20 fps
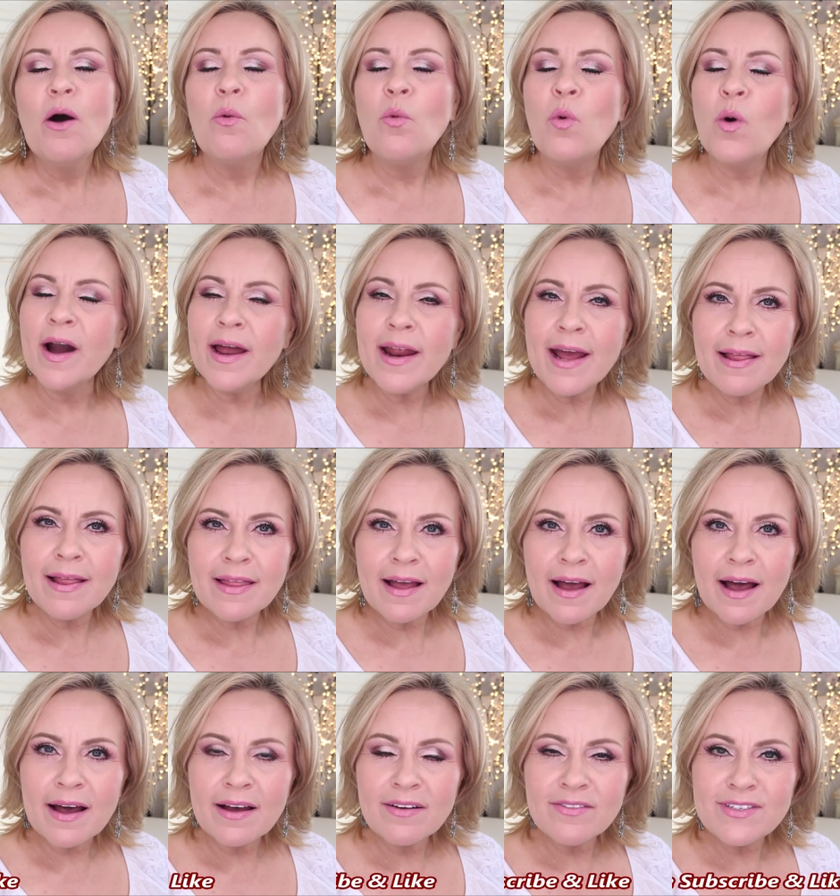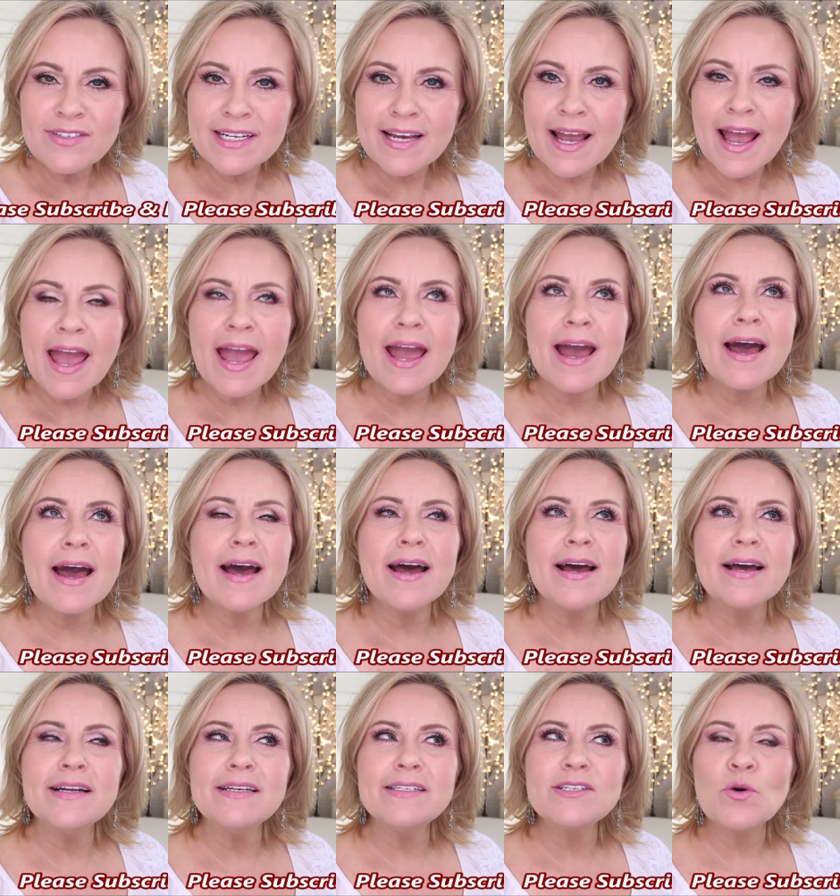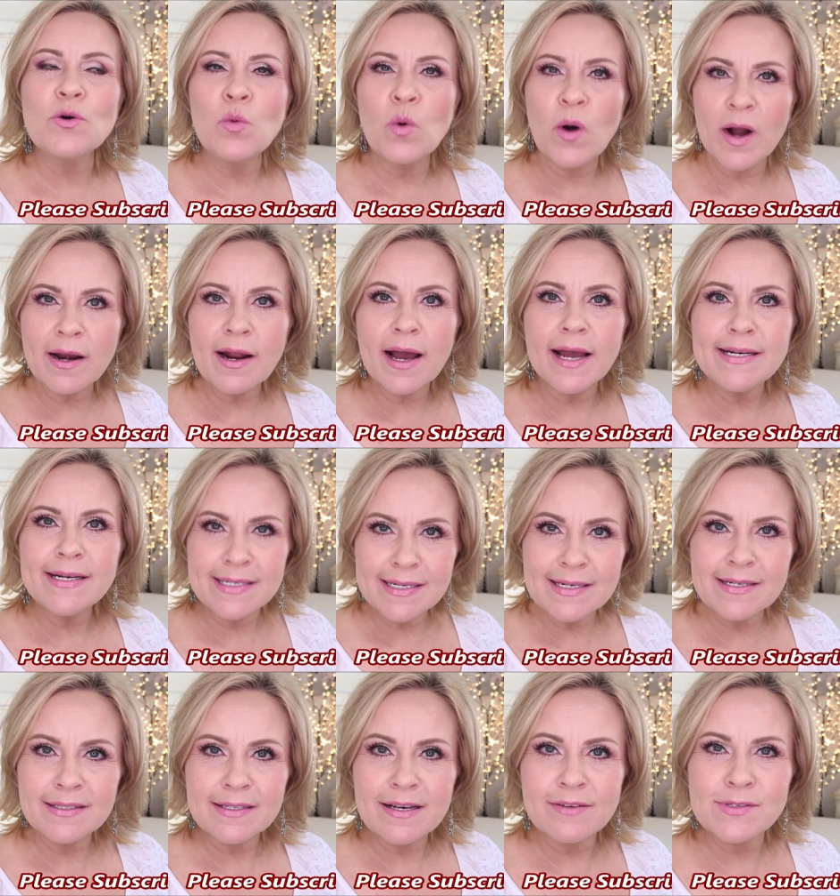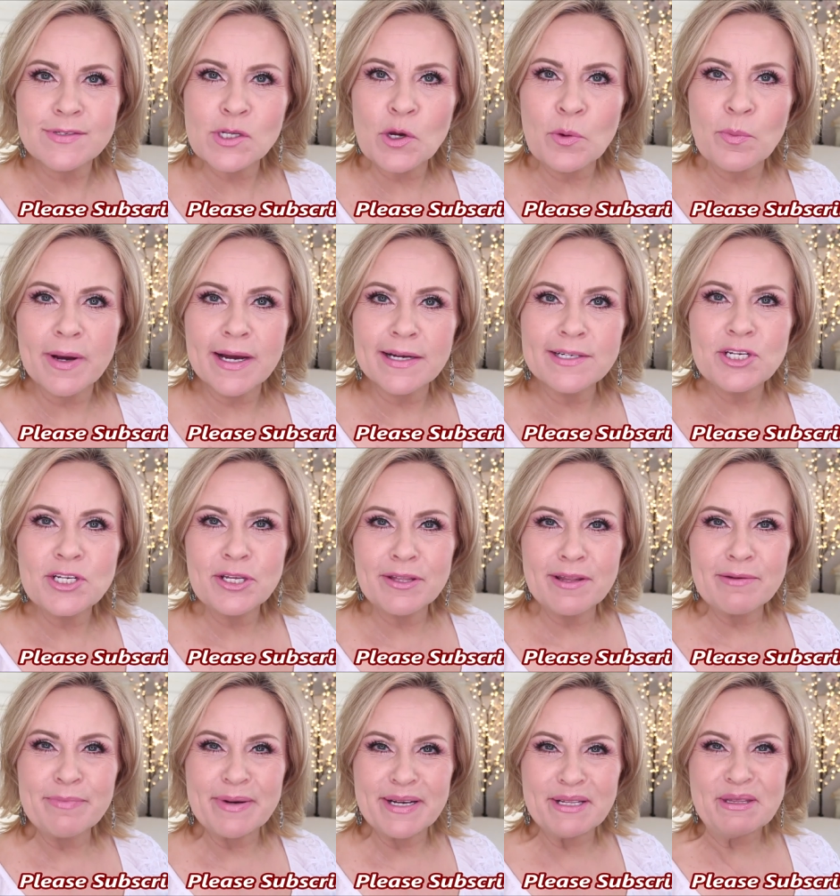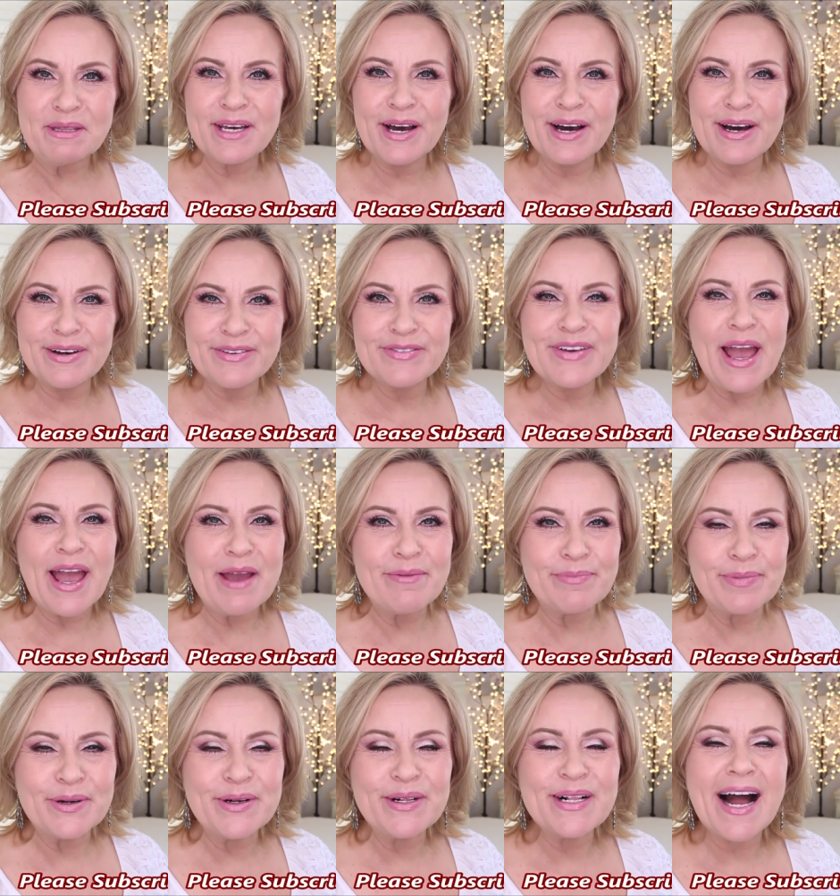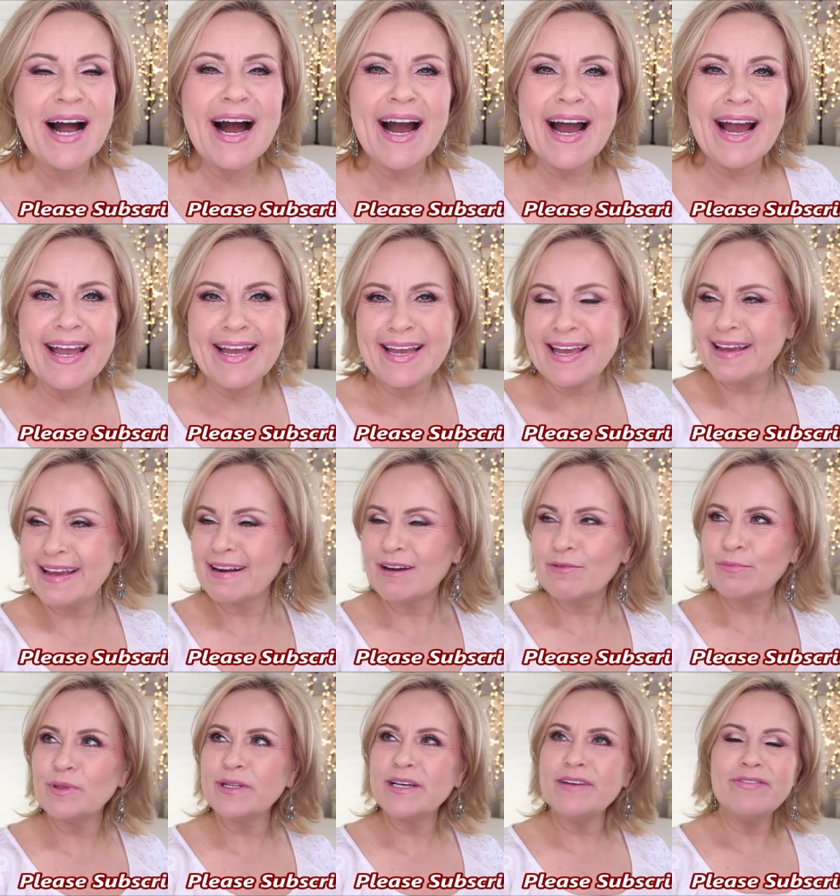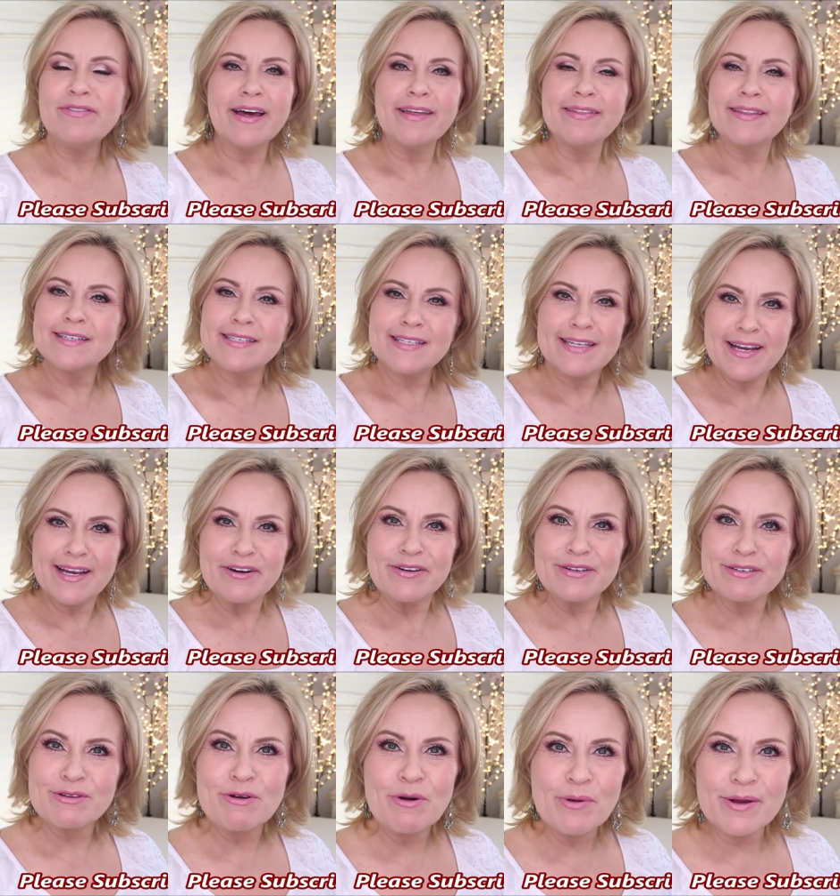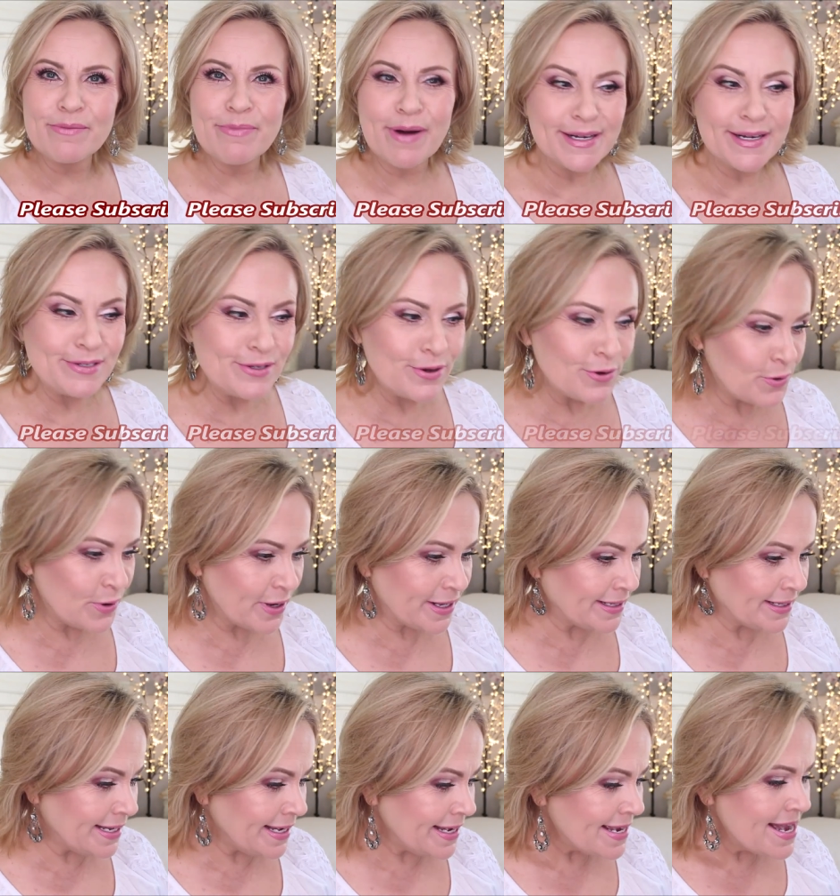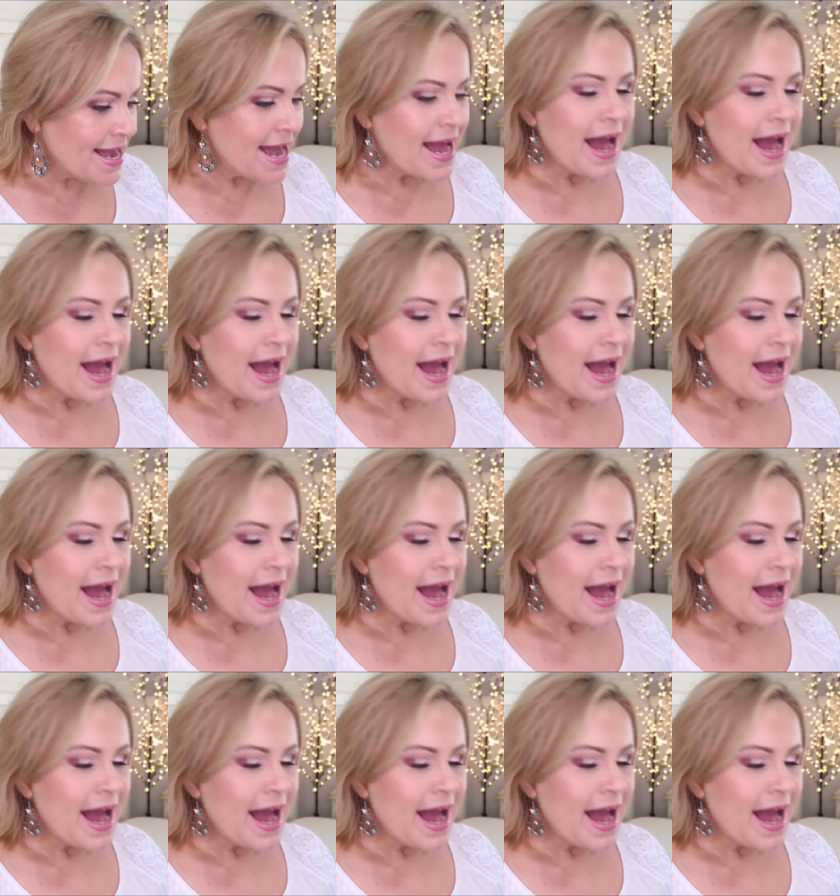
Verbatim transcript: what I loved and what I didn't love so much in the month of April, I cannot believe that this year is going by so quickly.